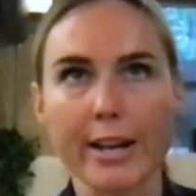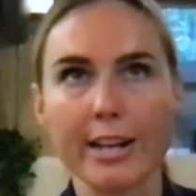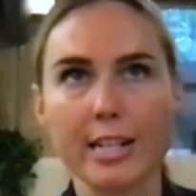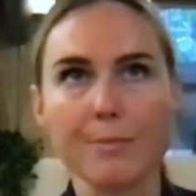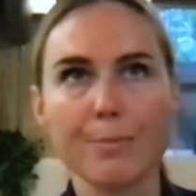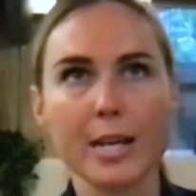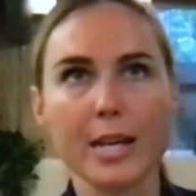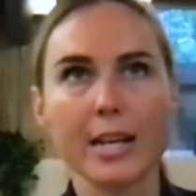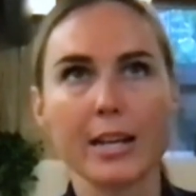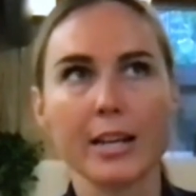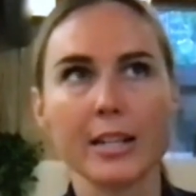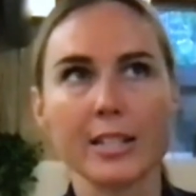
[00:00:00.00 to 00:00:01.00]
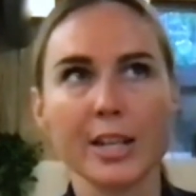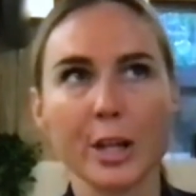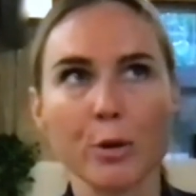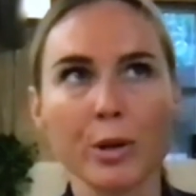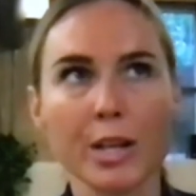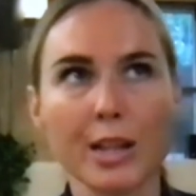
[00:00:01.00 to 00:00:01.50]
You need to be
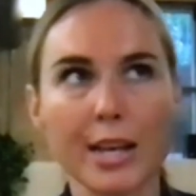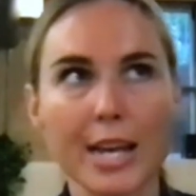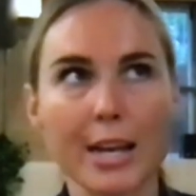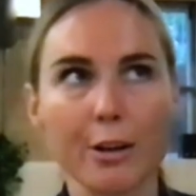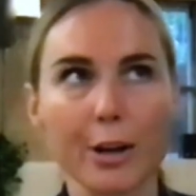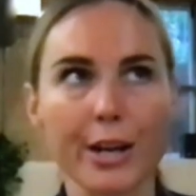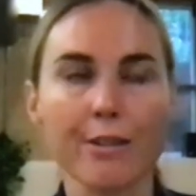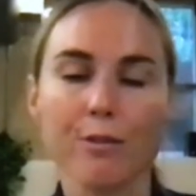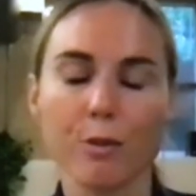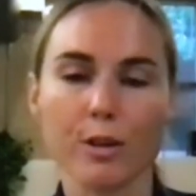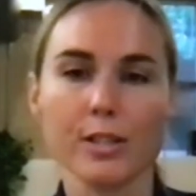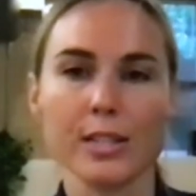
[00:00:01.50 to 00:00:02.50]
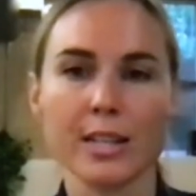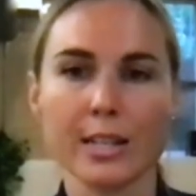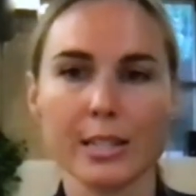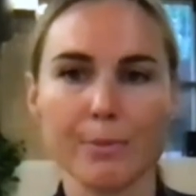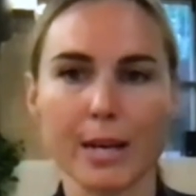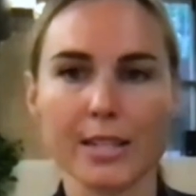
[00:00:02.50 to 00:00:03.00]
continually
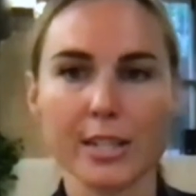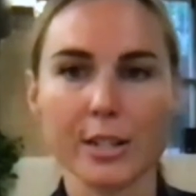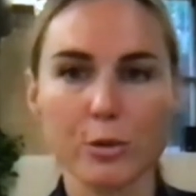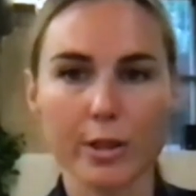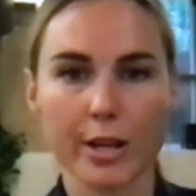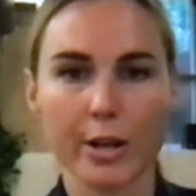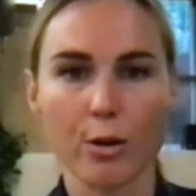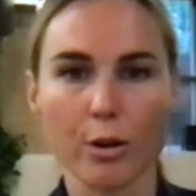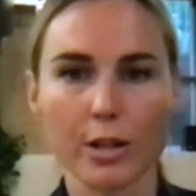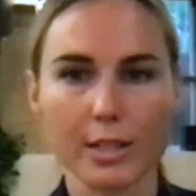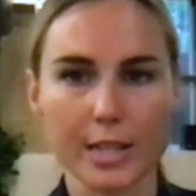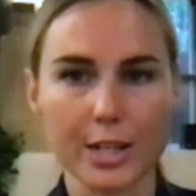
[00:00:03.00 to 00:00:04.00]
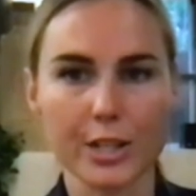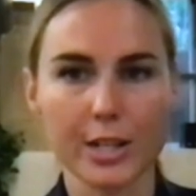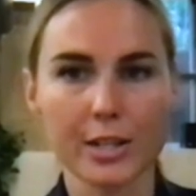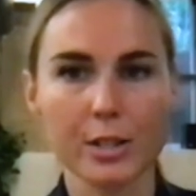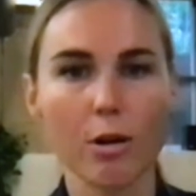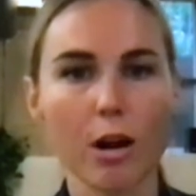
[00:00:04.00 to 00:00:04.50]
reinforcing this message within your
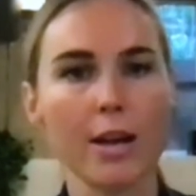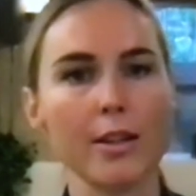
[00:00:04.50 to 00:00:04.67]
organization so